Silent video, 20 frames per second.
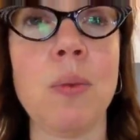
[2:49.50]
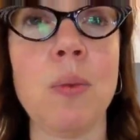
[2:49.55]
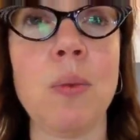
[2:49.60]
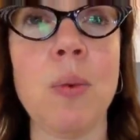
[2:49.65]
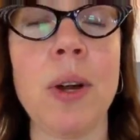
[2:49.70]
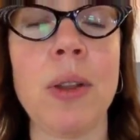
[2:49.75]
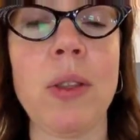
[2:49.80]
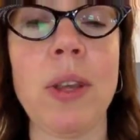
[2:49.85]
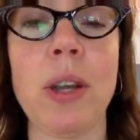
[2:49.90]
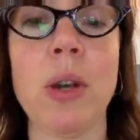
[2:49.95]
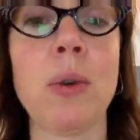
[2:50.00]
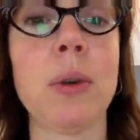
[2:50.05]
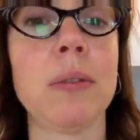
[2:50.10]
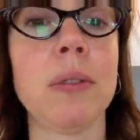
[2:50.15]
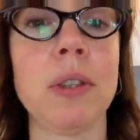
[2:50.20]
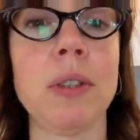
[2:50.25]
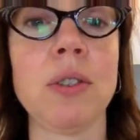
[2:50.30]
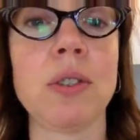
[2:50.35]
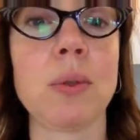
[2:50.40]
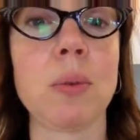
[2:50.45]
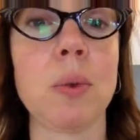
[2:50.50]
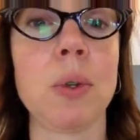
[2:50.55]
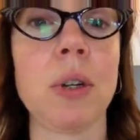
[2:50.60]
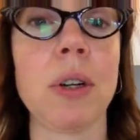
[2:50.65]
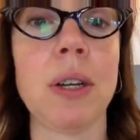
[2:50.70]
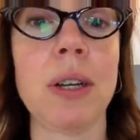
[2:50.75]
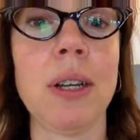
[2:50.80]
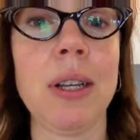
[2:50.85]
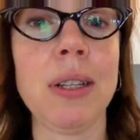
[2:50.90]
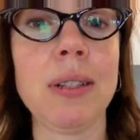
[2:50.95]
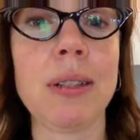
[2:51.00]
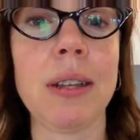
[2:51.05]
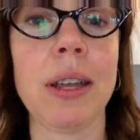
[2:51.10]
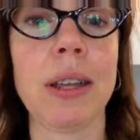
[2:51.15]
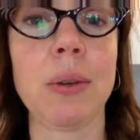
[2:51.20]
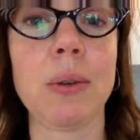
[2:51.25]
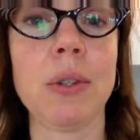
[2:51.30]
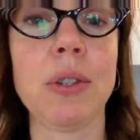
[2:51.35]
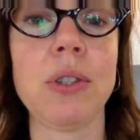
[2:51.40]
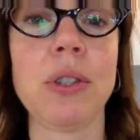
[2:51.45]
what the equivalents were in his
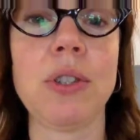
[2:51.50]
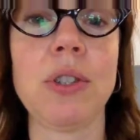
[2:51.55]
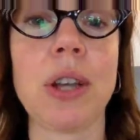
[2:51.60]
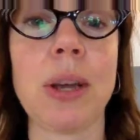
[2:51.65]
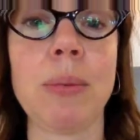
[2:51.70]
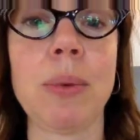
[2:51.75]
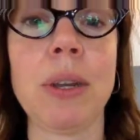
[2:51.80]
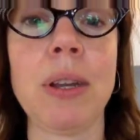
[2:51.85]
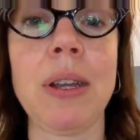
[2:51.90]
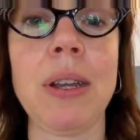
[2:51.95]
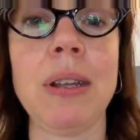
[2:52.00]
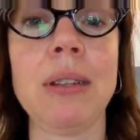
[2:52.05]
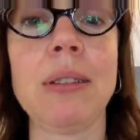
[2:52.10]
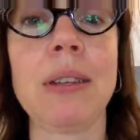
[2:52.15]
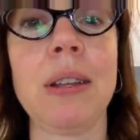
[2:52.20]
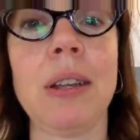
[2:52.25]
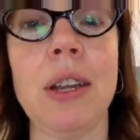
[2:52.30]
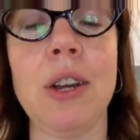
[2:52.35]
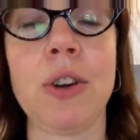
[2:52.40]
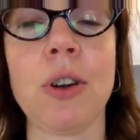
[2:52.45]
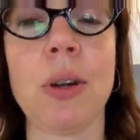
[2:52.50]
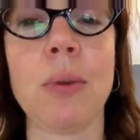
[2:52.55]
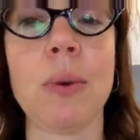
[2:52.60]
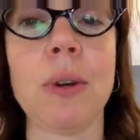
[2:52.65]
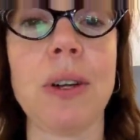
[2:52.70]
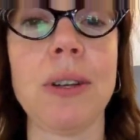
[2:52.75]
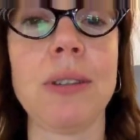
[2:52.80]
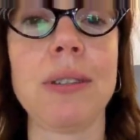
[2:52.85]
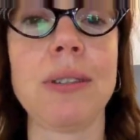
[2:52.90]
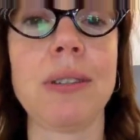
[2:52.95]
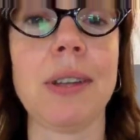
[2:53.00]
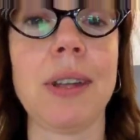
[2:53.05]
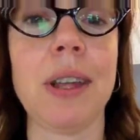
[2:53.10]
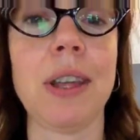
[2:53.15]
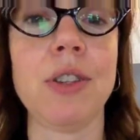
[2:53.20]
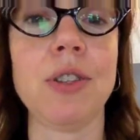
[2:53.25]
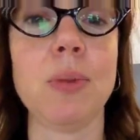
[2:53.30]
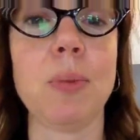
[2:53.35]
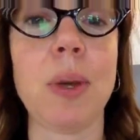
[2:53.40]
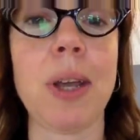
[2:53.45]
language, in Japanese, and here I was sitting
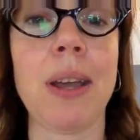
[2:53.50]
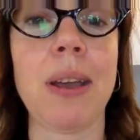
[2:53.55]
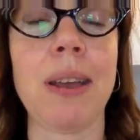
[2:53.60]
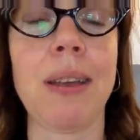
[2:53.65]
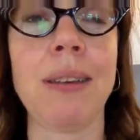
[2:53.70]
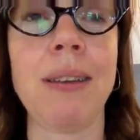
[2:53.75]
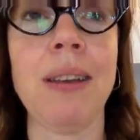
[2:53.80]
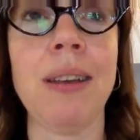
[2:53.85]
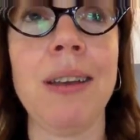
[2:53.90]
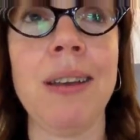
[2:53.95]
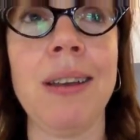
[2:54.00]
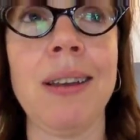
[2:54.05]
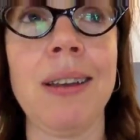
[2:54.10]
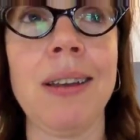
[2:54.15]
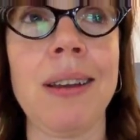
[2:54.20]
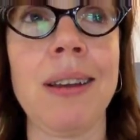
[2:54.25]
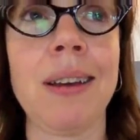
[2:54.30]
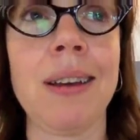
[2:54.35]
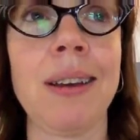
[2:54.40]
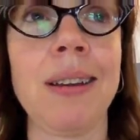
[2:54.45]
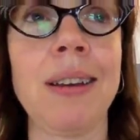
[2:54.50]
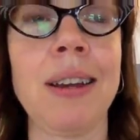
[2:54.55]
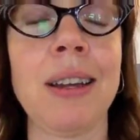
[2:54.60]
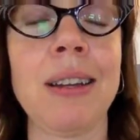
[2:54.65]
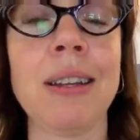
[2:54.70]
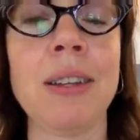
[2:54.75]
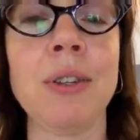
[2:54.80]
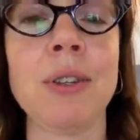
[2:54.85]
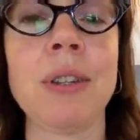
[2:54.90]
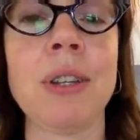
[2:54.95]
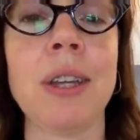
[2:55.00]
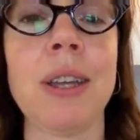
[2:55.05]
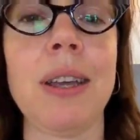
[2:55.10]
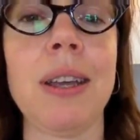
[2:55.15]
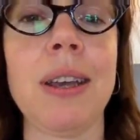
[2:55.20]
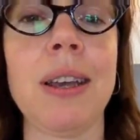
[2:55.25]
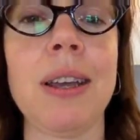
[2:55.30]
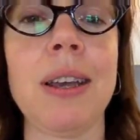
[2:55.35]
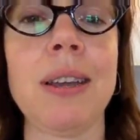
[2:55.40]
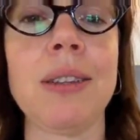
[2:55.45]
in Japan, not nearly
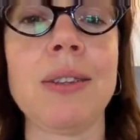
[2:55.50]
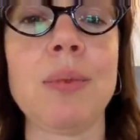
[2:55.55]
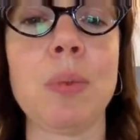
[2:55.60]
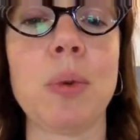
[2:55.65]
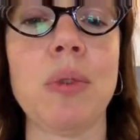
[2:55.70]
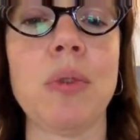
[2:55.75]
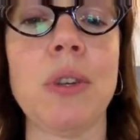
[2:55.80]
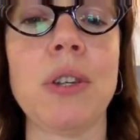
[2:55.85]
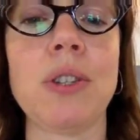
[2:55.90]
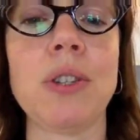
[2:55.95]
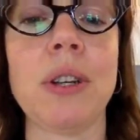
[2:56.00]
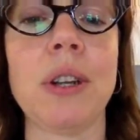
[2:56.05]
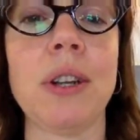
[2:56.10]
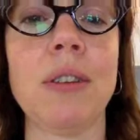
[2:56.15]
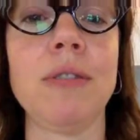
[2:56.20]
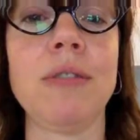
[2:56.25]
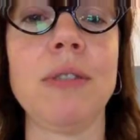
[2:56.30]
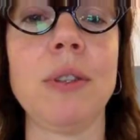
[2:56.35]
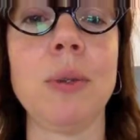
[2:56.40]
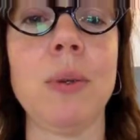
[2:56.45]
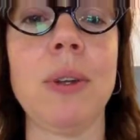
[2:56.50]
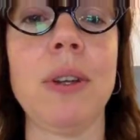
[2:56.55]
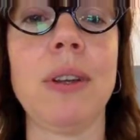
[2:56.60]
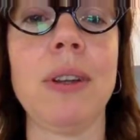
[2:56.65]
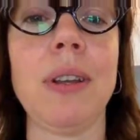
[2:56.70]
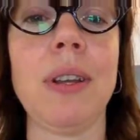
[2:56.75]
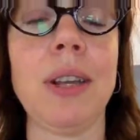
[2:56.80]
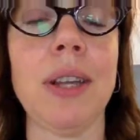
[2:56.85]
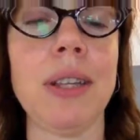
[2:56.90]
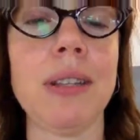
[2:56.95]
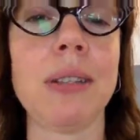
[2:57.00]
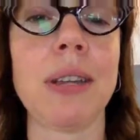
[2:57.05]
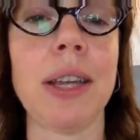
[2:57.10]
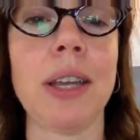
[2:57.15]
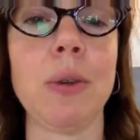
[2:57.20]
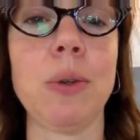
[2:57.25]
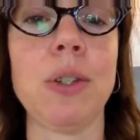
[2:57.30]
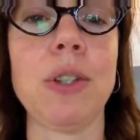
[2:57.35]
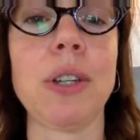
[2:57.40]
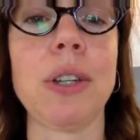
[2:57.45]
as proficient and fluent in his
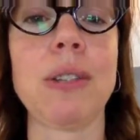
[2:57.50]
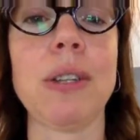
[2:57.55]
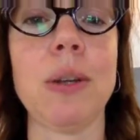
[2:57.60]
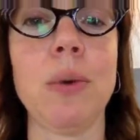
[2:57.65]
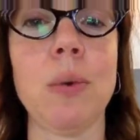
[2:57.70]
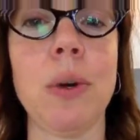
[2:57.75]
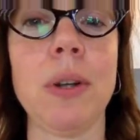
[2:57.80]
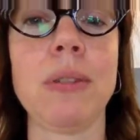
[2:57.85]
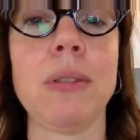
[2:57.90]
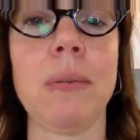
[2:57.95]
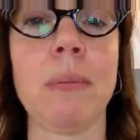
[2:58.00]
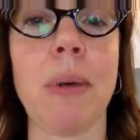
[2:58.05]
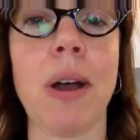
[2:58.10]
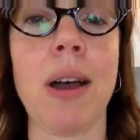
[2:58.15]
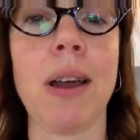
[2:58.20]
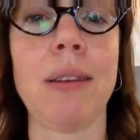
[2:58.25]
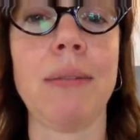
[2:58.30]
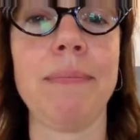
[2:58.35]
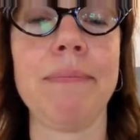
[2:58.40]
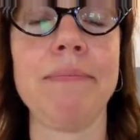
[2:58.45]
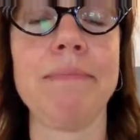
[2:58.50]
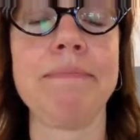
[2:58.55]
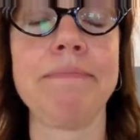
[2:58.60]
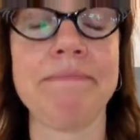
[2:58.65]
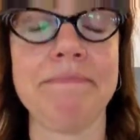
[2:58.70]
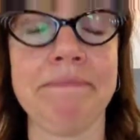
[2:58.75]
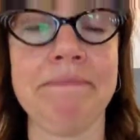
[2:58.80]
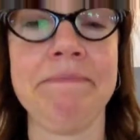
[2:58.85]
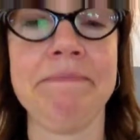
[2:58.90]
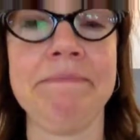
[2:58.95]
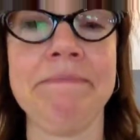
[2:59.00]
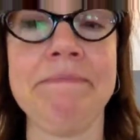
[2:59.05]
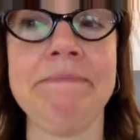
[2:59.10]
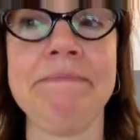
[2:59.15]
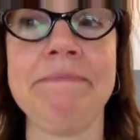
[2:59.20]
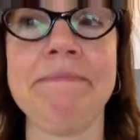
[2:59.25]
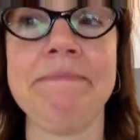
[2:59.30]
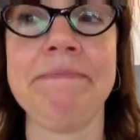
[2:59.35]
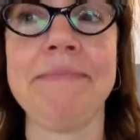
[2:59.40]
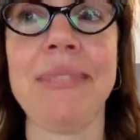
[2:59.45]
language as he was in mine.
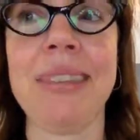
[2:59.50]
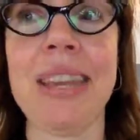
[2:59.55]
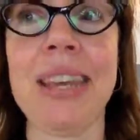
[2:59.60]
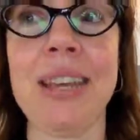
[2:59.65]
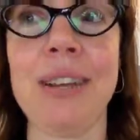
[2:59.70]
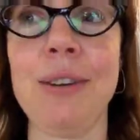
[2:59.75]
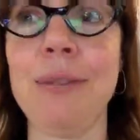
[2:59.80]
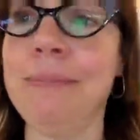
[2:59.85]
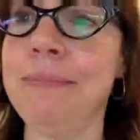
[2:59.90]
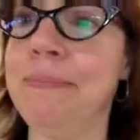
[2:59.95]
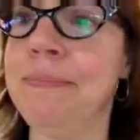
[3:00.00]
The end.